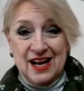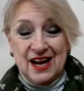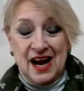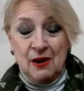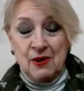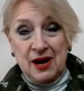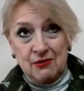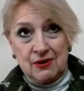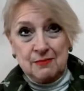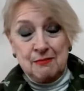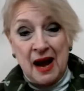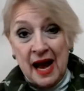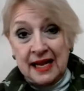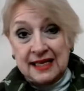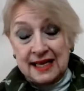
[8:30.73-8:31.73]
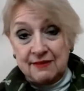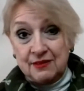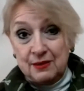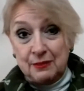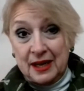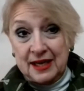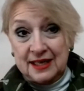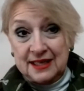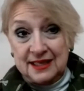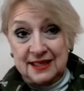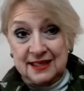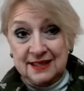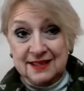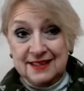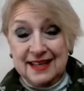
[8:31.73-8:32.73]
I want to remind
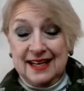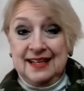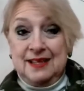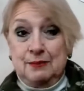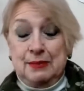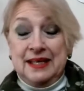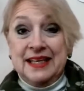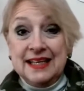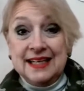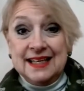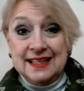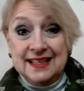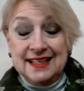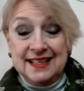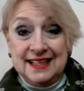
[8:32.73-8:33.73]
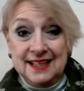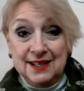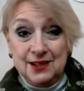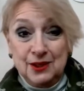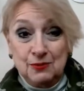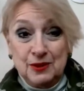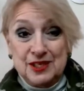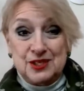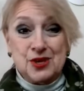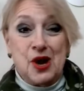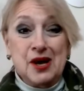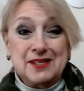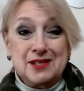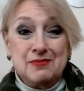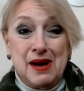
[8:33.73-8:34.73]
everybody that at the beginning of the year, we
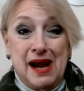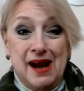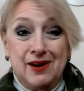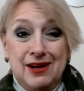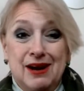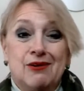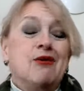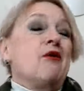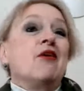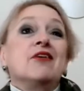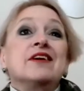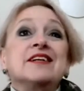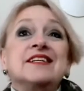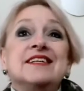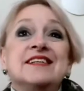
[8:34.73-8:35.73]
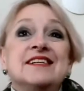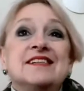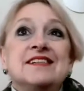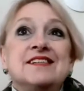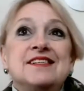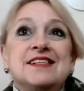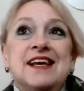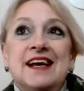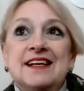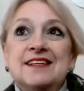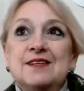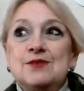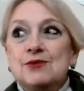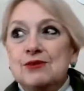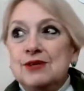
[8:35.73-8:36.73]
talked about how hard it is to get
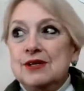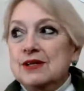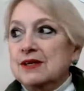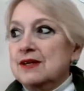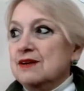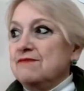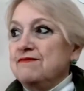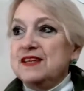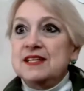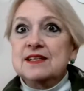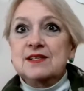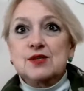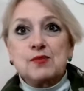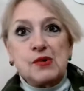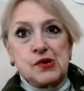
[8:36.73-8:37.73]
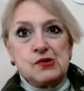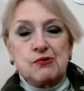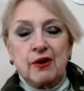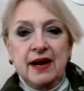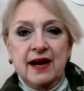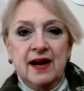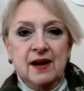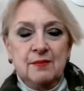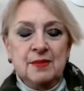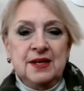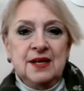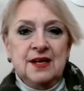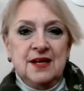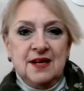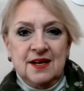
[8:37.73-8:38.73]
into a fitness program.
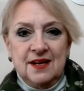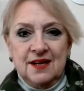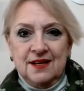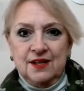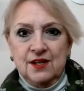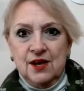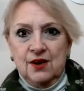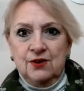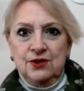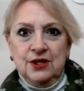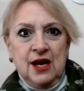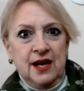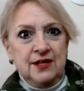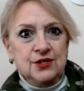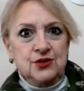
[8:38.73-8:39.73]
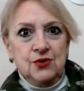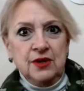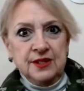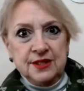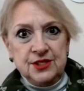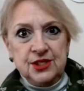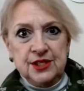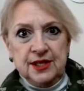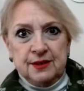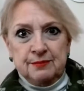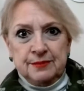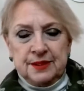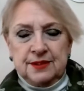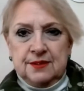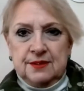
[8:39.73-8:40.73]
You got to join the
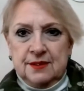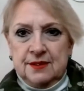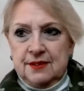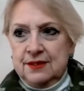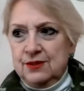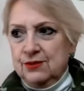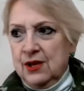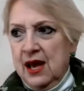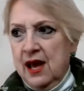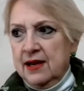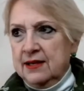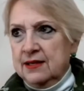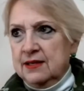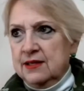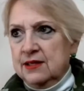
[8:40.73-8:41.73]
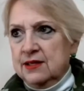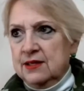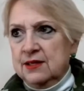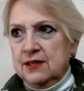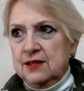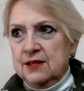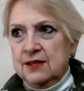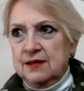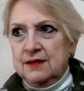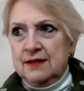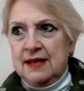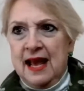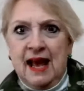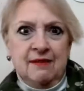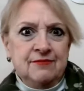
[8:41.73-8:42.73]
gym. You got to
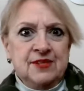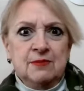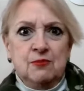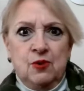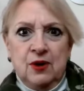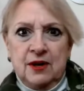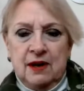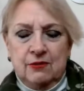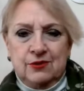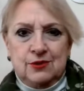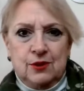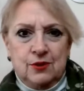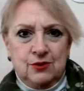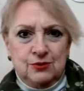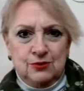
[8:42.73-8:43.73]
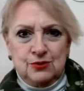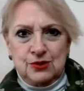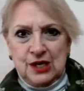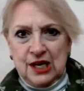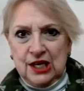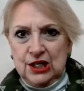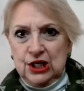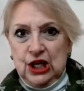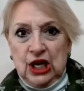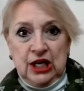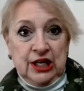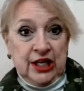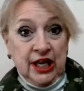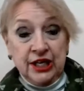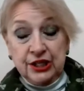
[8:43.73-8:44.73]
have some workout clothes. You got to
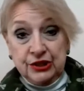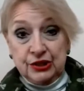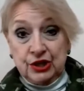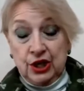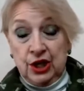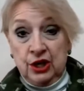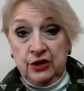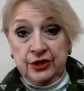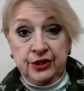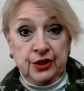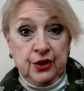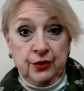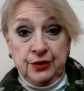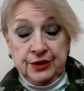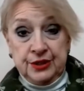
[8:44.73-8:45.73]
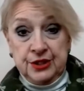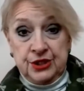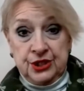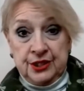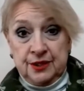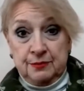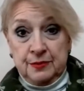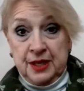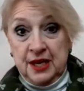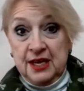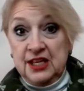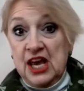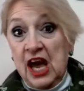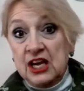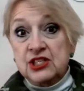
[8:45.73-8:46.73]
get in your car and go to the gym.
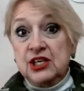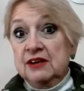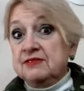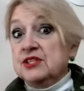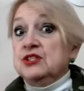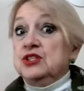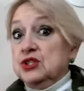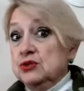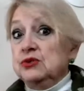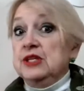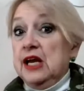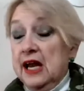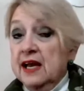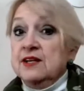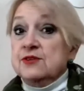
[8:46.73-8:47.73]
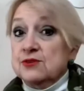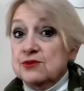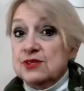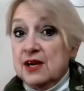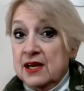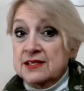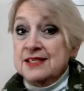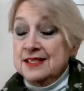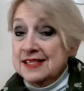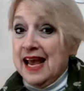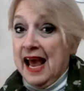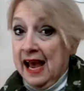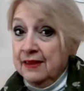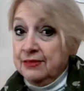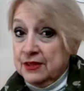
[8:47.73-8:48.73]
You actually have to do the exercises
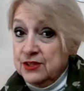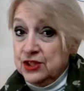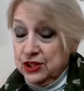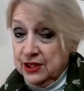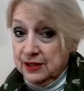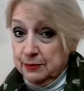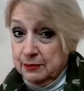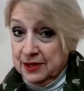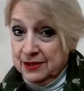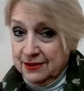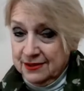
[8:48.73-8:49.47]
at the gym.